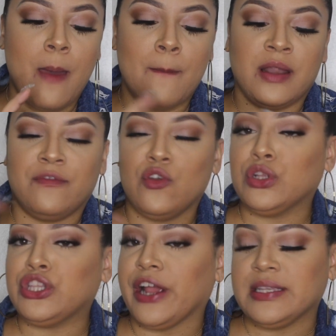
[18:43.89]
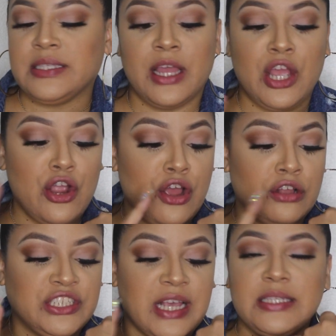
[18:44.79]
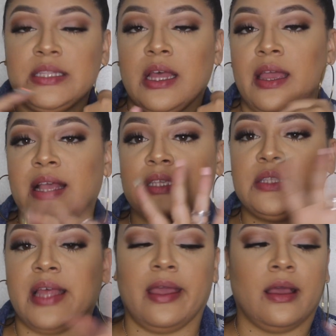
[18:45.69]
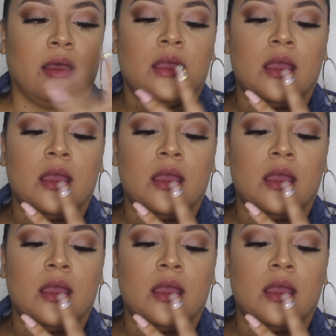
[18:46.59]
But if you're a dark skin girl, chestnut is like